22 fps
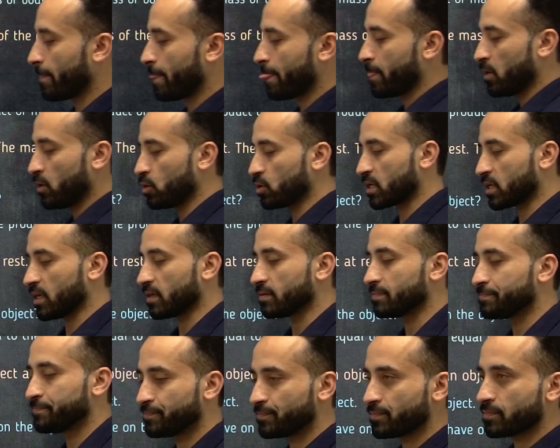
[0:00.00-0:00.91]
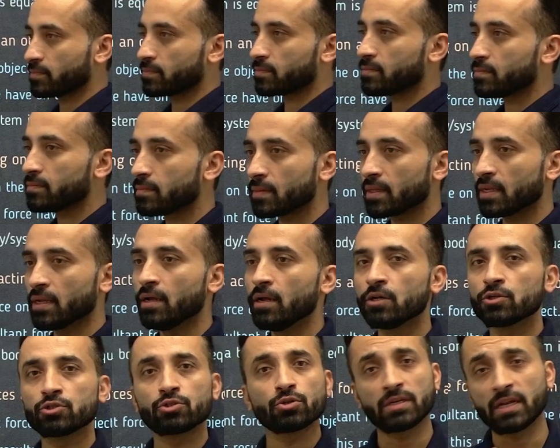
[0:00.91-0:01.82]
Okay,
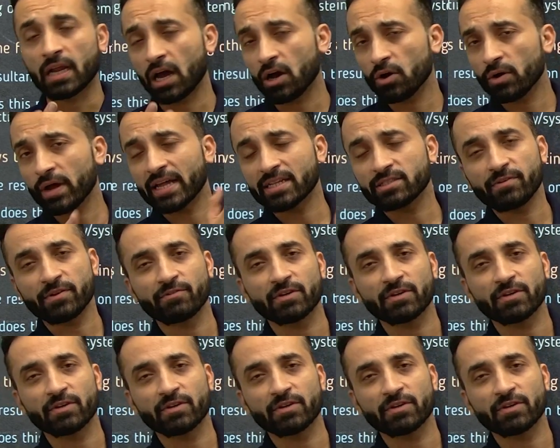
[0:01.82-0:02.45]
so now as we were